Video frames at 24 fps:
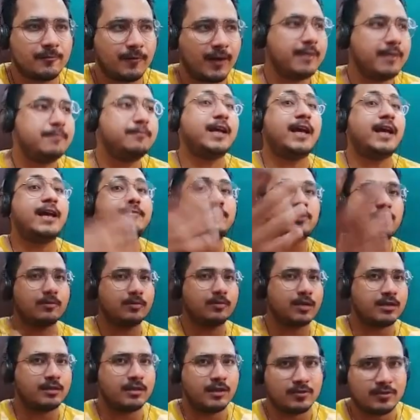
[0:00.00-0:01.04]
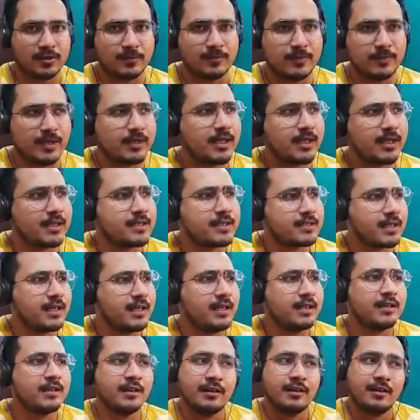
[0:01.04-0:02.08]
5 times of the 1,000 meter. That is the
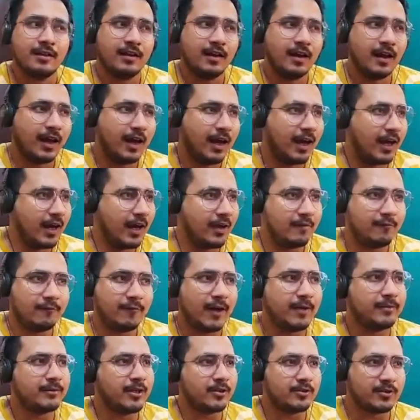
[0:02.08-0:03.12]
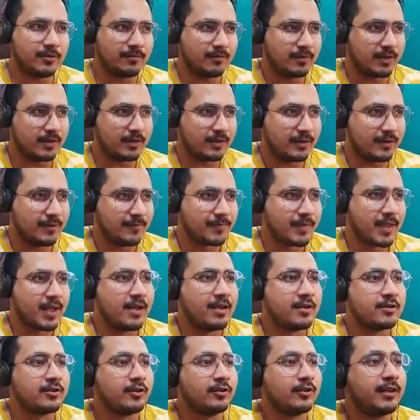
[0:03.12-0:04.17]
5,000 meter.
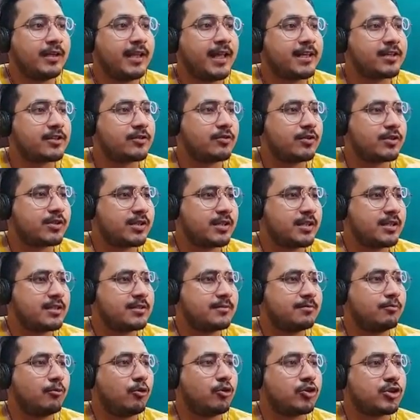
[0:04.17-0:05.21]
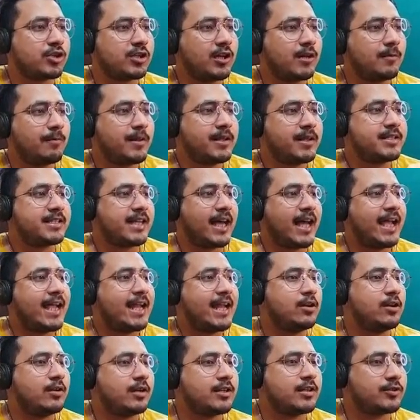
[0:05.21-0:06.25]
So the next question is motion of a
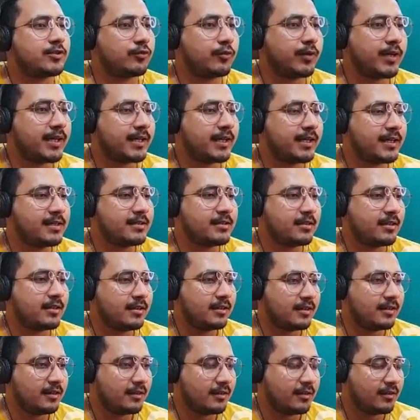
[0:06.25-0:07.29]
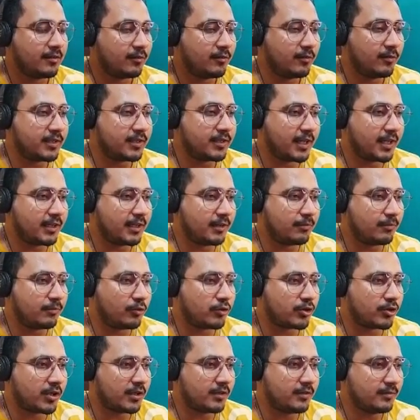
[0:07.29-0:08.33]
child on a swing is which kind of
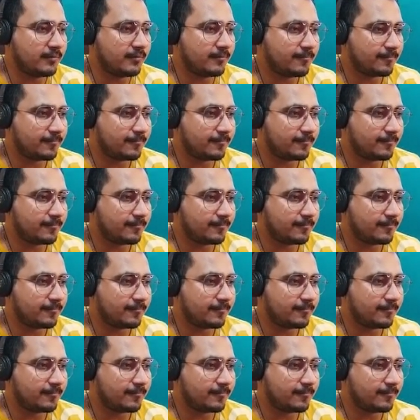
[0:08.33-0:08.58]
motion?